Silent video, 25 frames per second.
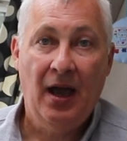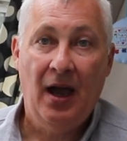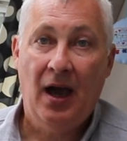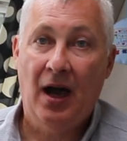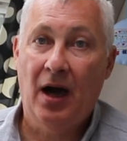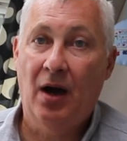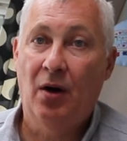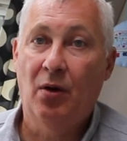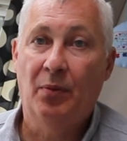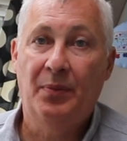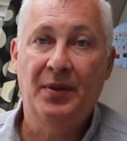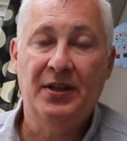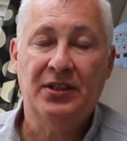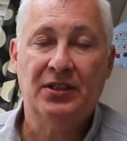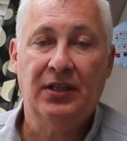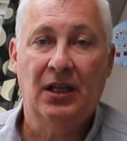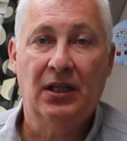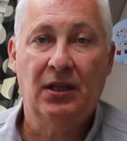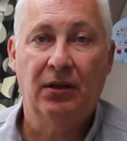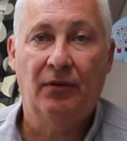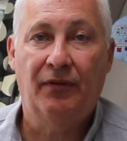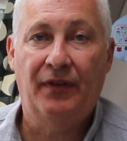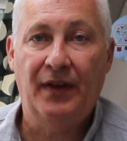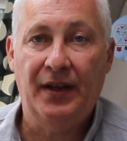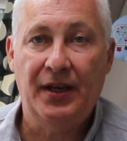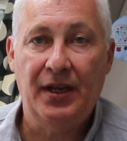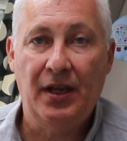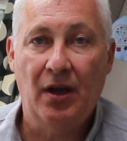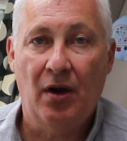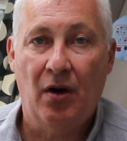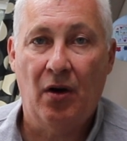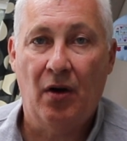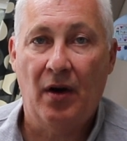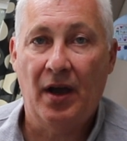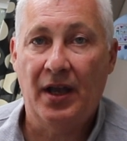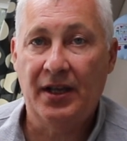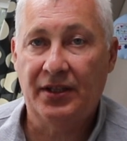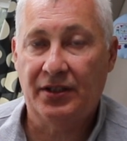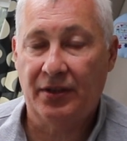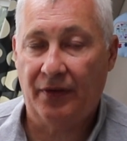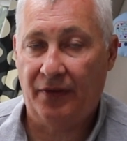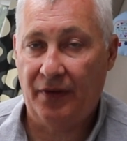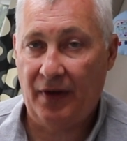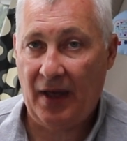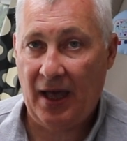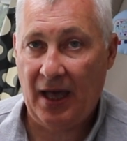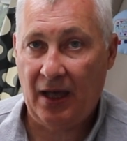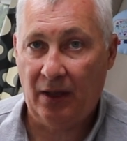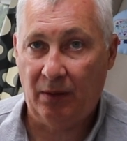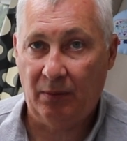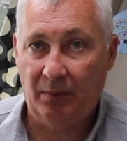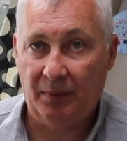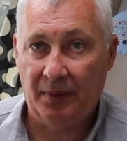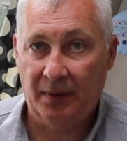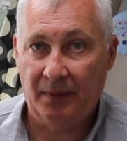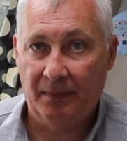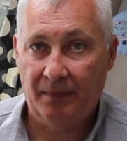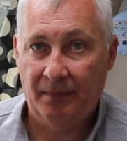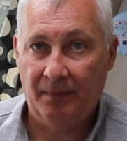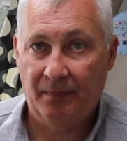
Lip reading: I hope this little video is of help.